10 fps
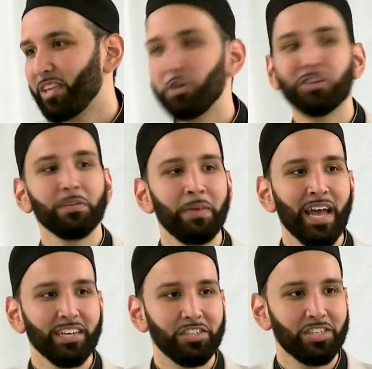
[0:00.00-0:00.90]
your
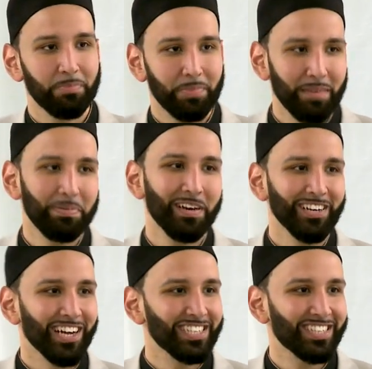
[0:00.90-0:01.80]
companionship in
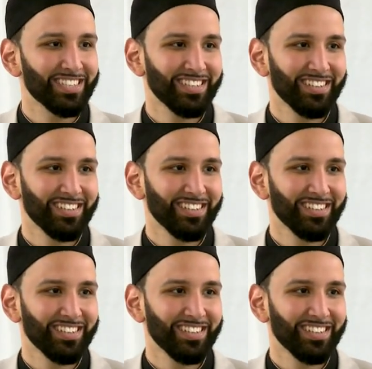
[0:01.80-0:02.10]
paradise.